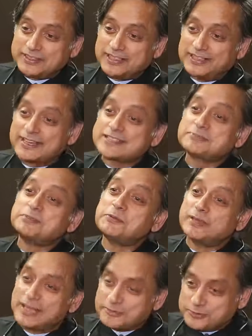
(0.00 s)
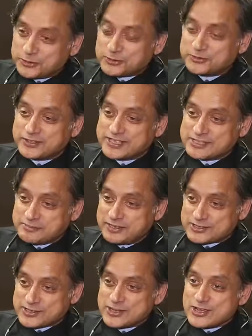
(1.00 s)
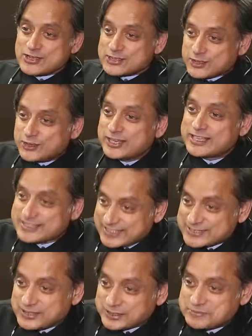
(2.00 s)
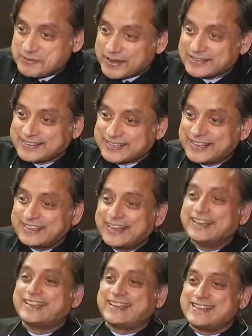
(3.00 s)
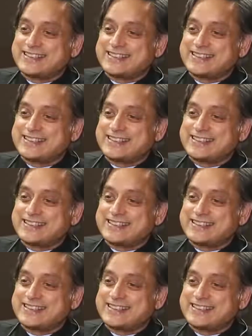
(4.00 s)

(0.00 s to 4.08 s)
win the election, we will uphold free speech. So it's not a bad thing in any